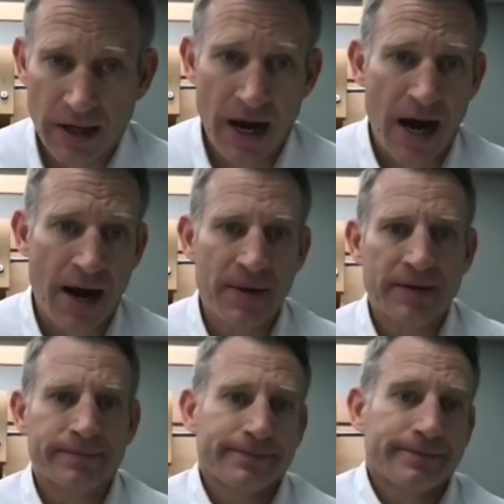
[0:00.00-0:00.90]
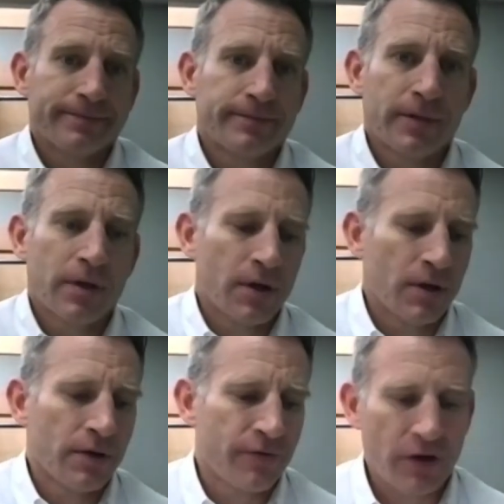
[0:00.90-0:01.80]
Yeah, I mean,
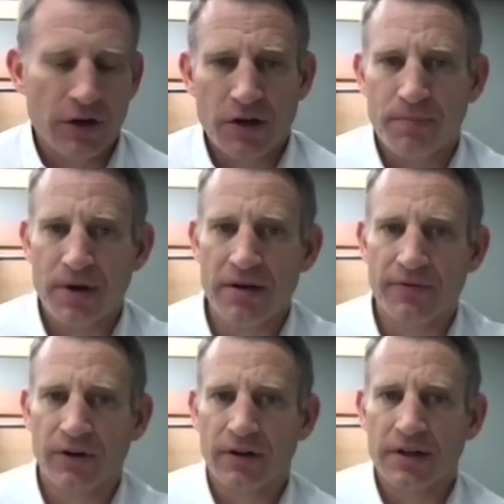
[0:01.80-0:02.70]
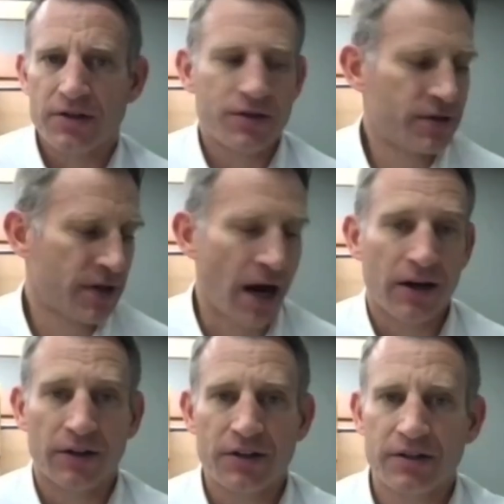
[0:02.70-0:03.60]
if you're going to compete for a league
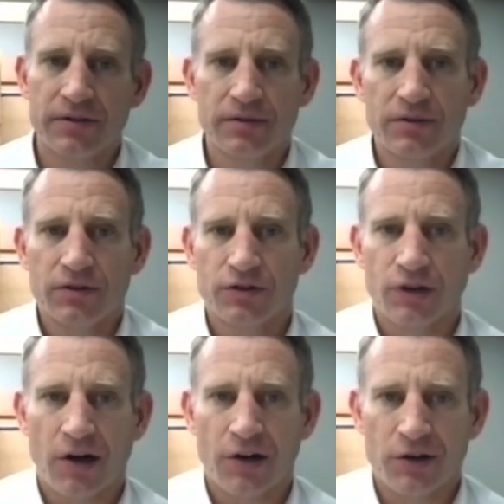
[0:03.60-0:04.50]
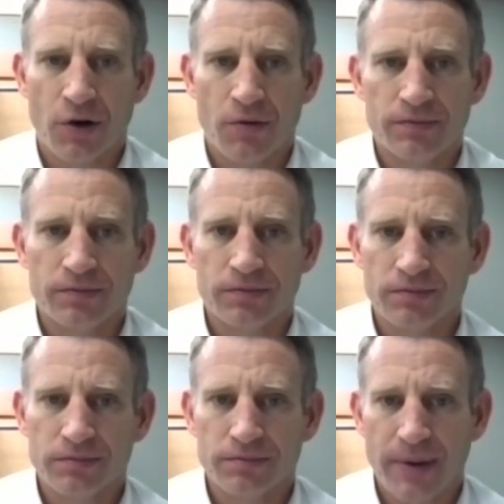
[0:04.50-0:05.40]
title, it's hard to go
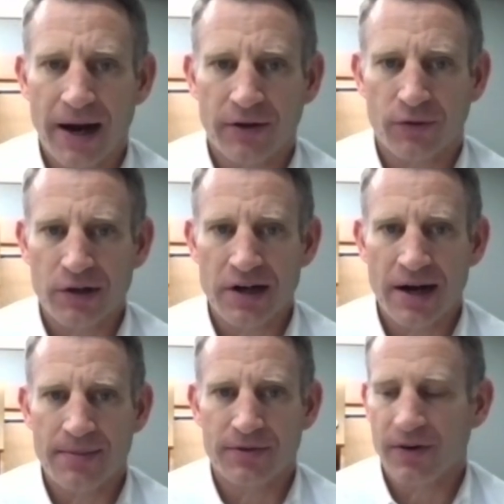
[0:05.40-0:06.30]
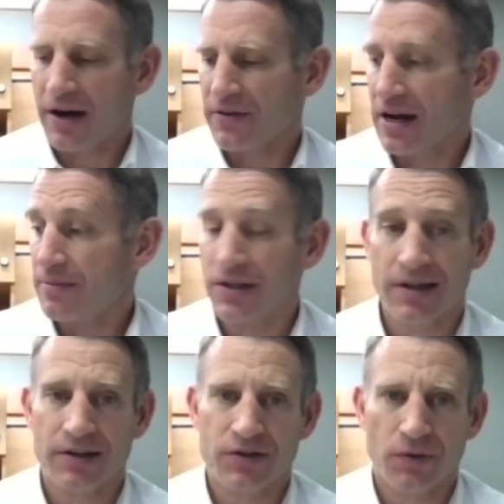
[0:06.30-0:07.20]
back 3 games, 5 games
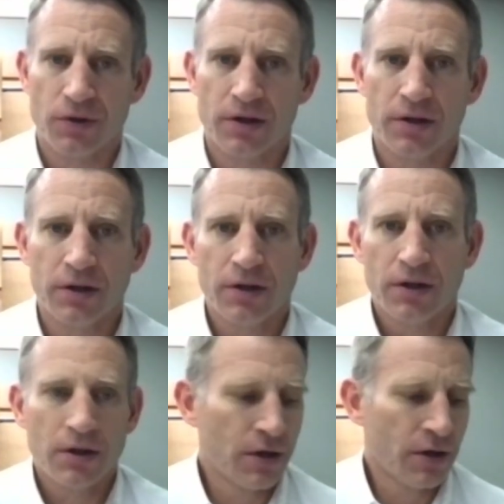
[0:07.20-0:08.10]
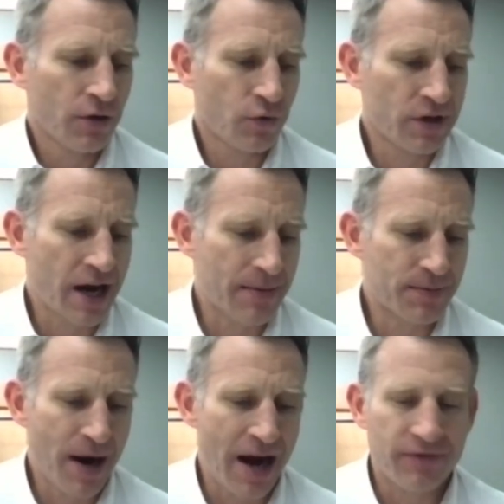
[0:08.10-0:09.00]
in. So we're 3
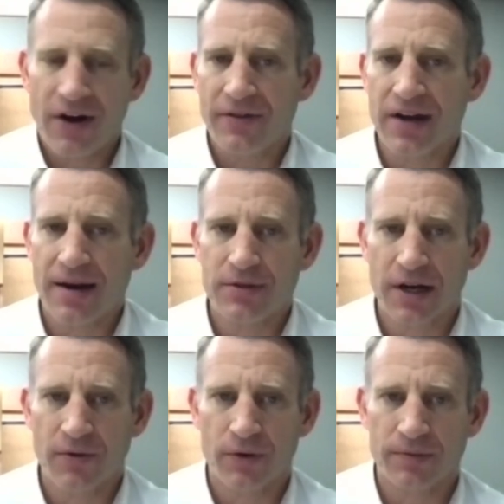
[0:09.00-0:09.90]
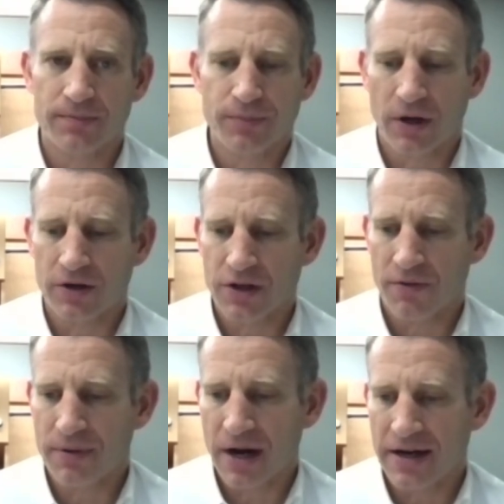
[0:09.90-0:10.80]
games back, 5 games in. We put
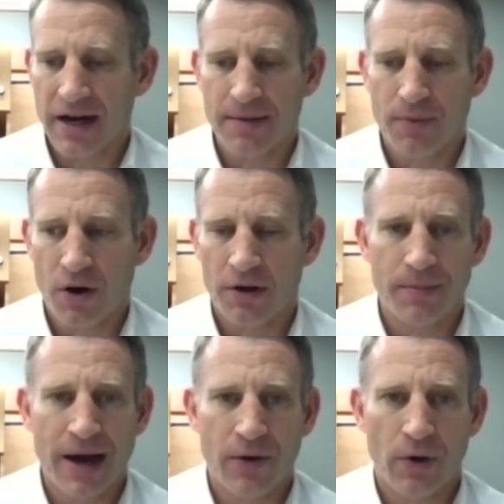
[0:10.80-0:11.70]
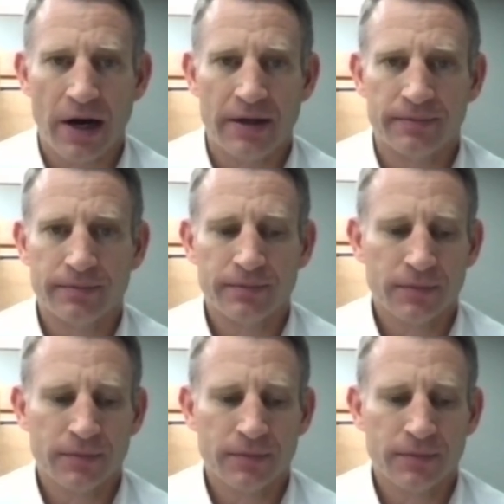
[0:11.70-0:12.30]
ourselves behind the 8-ball in a bad way.